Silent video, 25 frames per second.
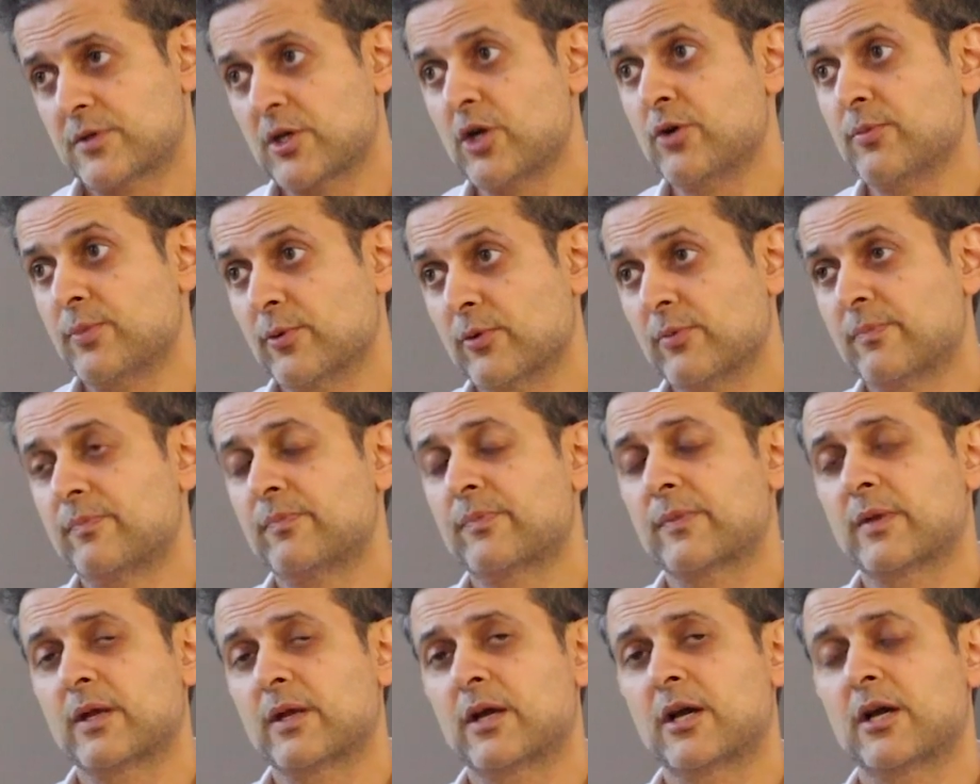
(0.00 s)
Copal.
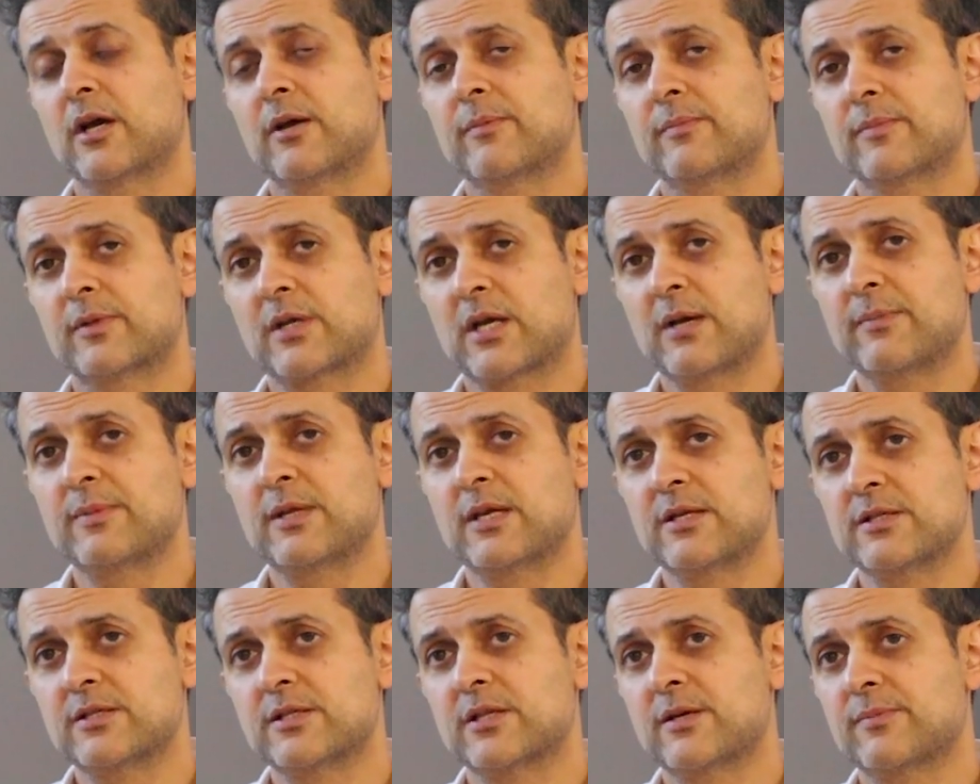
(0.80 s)
The
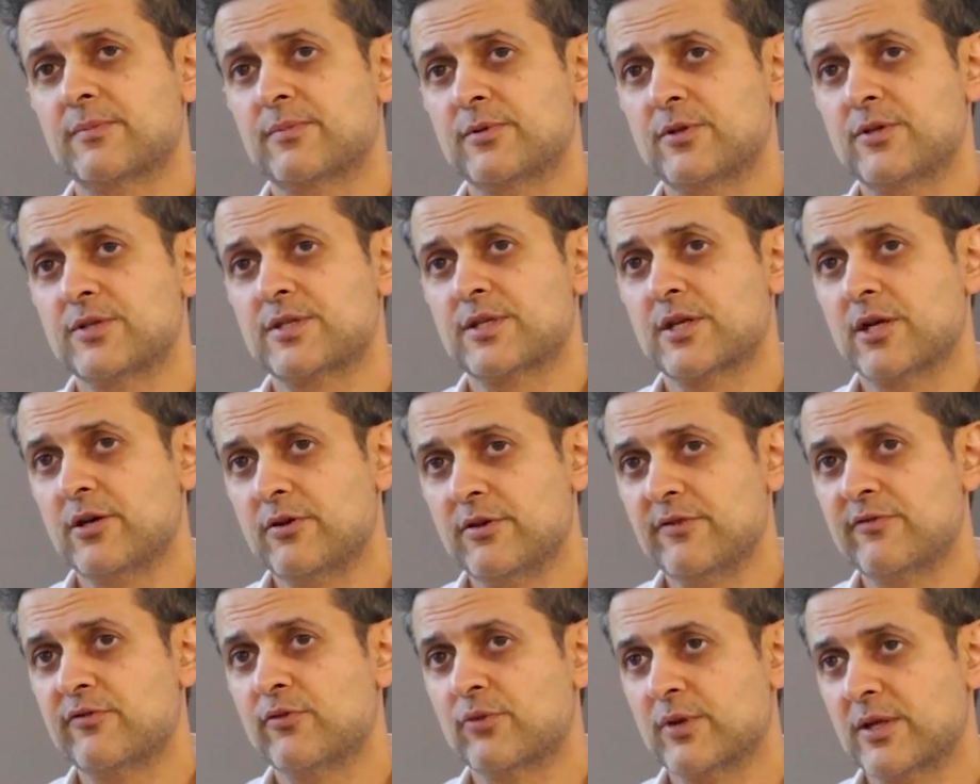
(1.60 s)
company ended up using
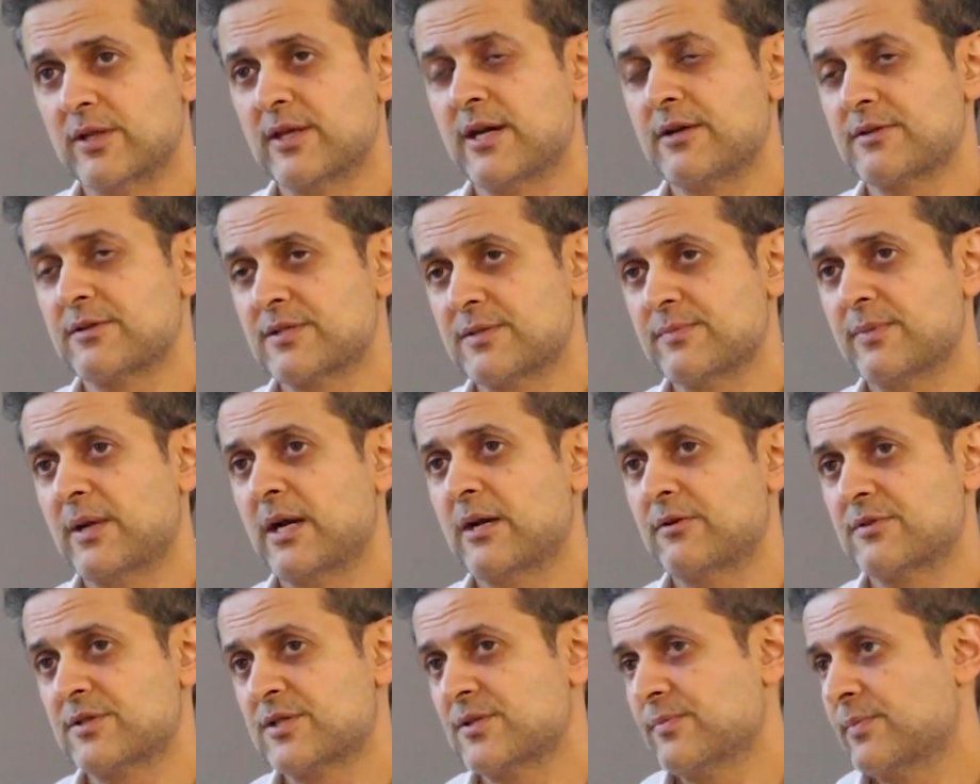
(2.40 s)
only
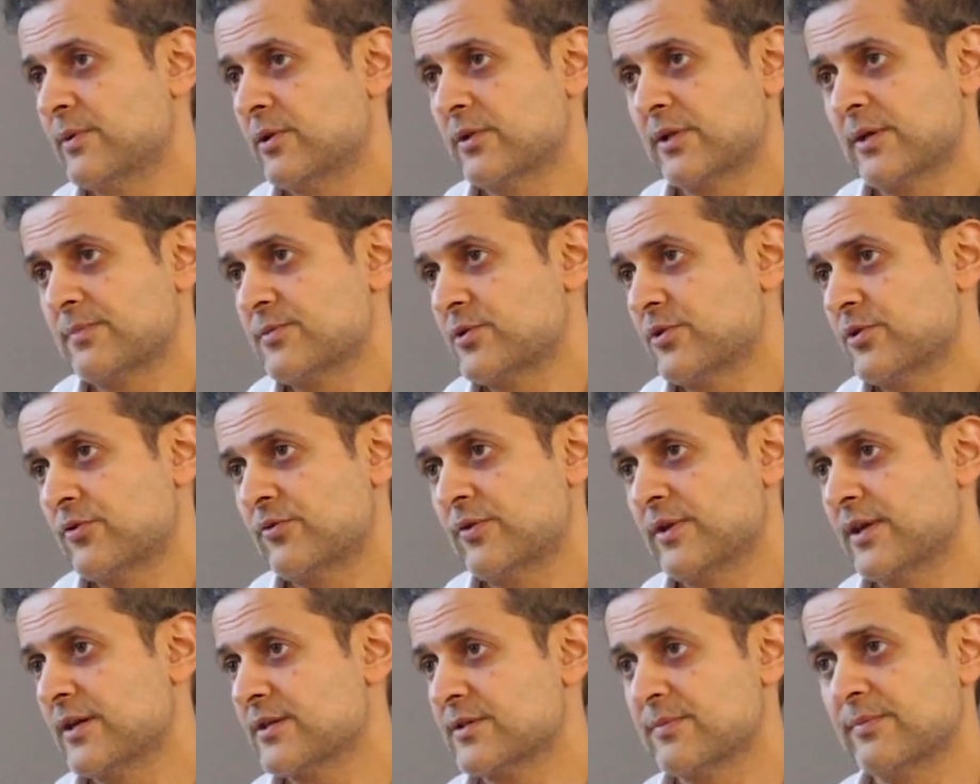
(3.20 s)
£40,000 to build up to
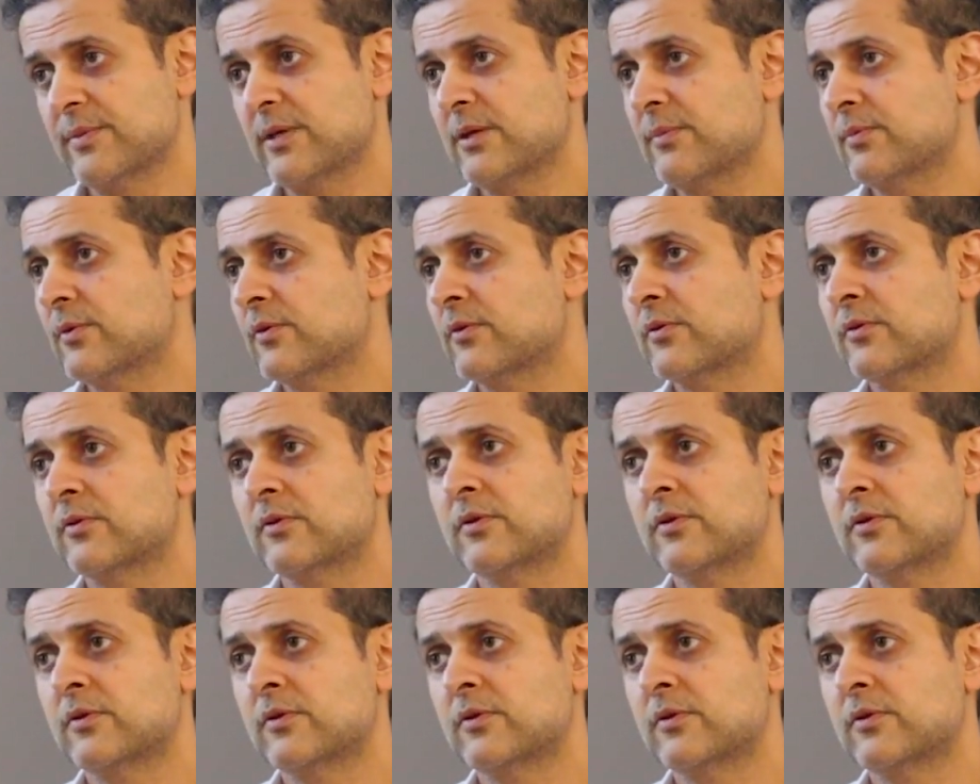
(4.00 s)
3,000 people.